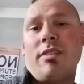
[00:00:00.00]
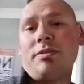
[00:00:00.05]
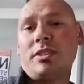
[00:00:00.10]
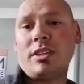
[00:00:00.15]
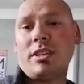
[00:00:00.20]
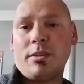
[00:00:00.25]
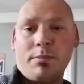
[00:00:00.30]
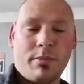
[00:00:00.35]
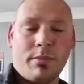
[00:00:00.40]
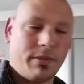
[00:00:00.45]

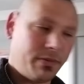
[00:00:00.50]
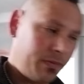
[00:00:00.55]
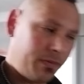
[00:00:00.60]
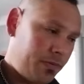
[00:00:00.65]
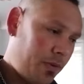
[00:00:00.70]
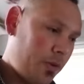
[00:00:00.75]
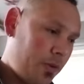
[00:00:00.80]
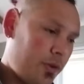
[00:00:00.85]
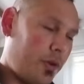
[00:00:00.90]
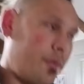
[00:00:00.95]
said
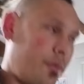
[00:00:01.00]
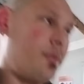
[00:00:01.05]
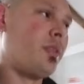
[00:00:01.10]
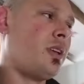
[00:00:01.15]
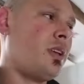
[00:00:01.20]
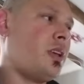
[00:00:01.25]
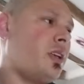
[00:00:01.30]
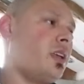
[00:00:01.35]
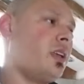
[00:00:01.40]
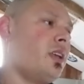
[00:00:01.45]
before.
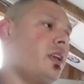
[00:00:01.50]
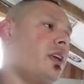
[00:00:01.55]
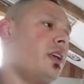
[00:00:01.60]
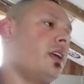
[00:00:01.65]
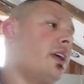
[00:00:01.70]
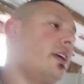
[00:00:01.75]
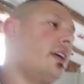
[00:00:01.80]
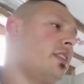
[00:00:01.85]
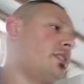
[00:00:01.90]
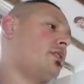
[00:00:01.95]

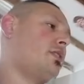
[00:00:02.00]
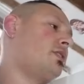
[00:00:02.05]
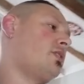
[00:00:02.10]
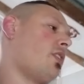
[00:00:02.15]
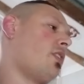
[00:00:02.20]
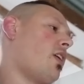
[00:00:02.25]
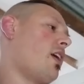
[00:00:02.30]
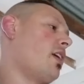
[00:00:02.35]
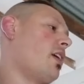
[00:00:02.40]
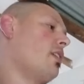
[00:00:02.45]
It's
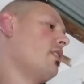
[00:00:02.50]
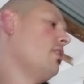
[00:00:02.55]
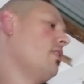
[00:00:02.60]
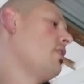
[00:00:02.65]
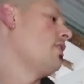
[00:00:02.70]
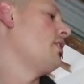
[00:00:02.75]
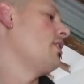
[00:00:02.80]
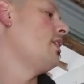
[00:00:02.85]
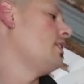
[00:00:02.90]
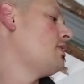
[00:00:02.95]
like, you know,
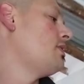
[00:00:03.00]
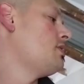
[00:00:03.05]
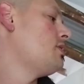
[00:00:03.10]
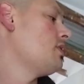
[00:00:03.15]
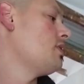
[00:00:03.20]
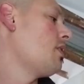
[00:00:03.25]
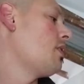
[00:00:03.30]
it's a